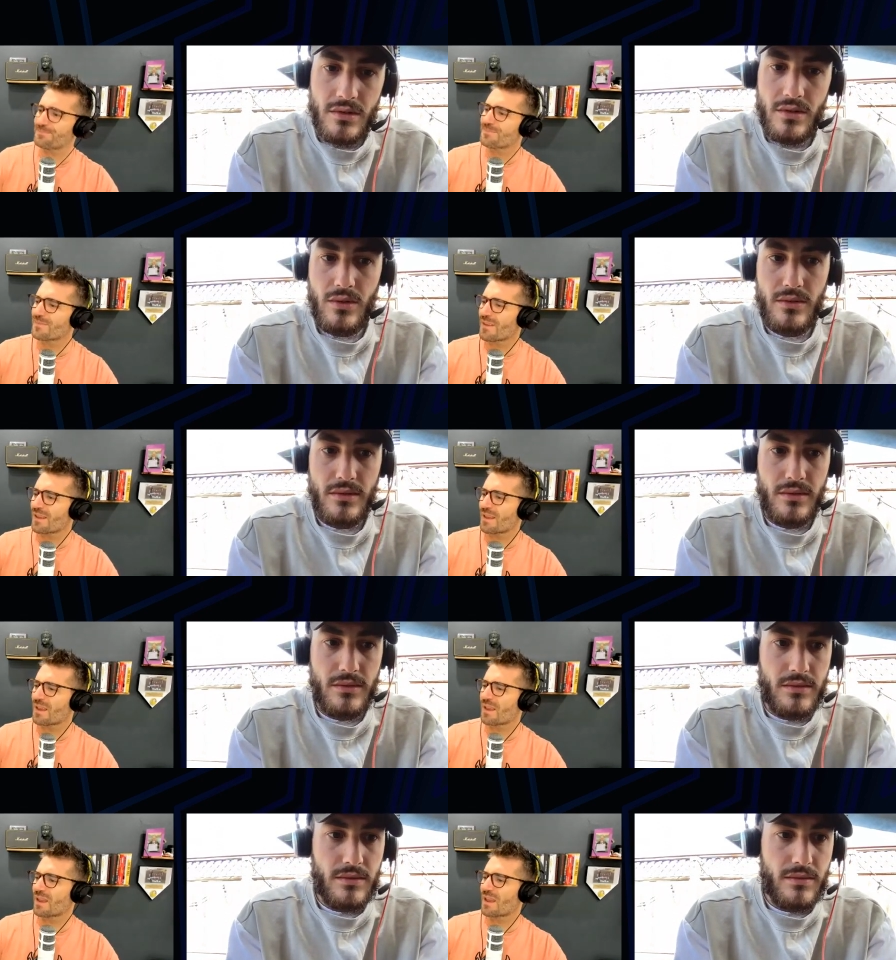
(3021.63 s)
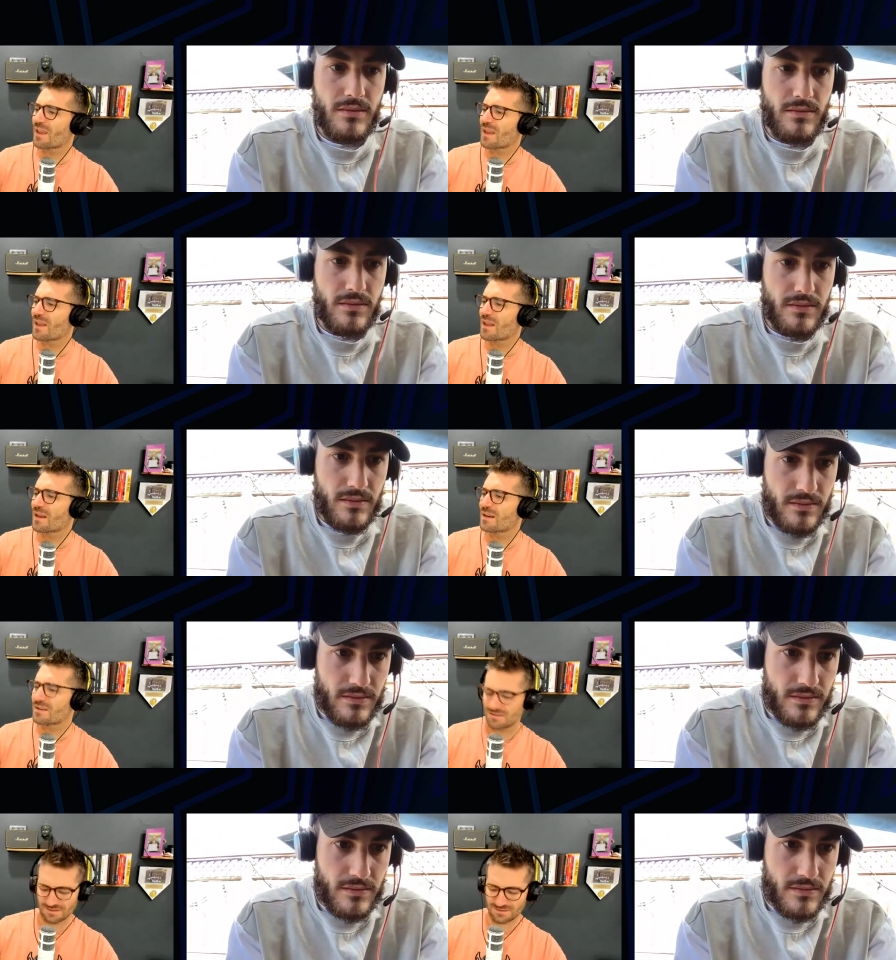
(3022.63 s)

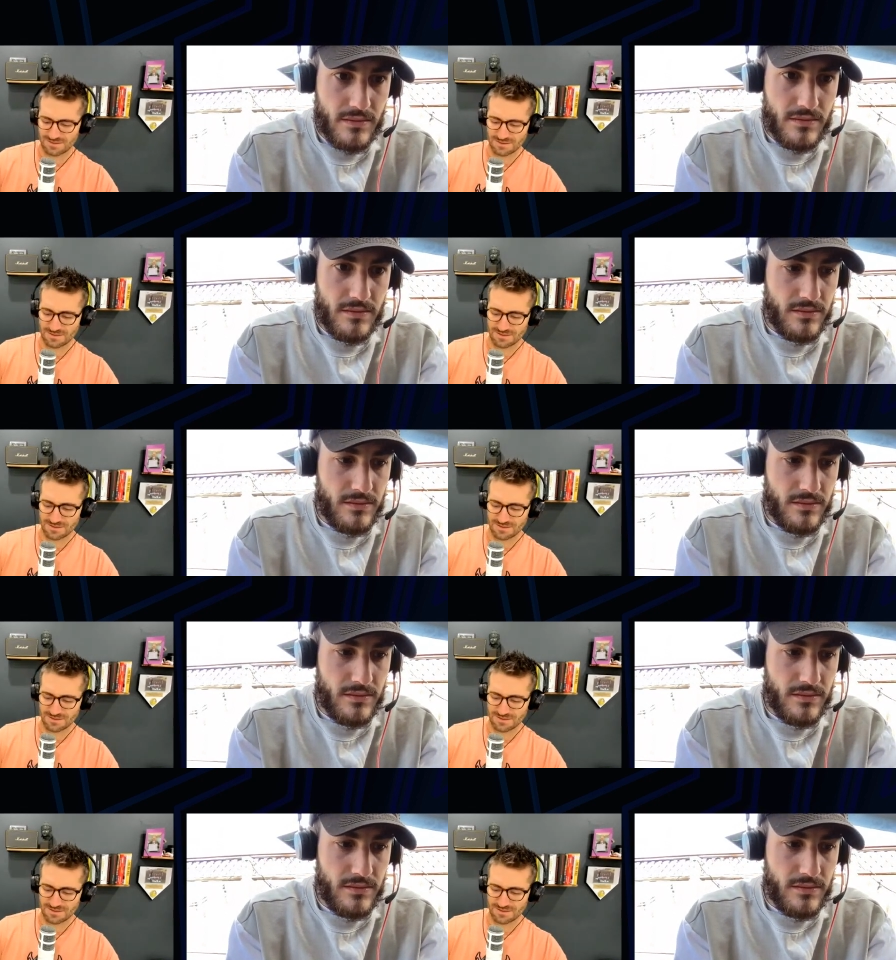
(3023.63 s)
Nothing is said.